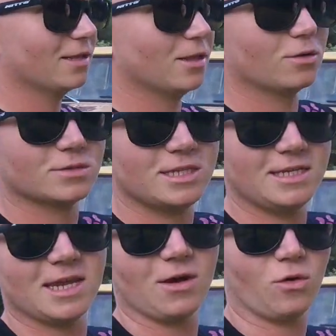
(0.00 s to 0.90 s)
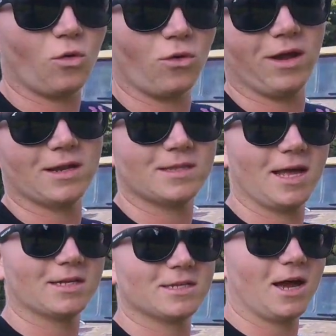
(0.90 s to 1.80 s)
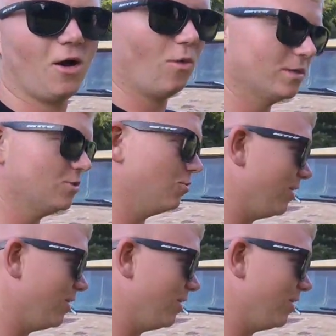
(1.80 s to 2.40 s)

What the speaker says: little detail-oriented things I always do to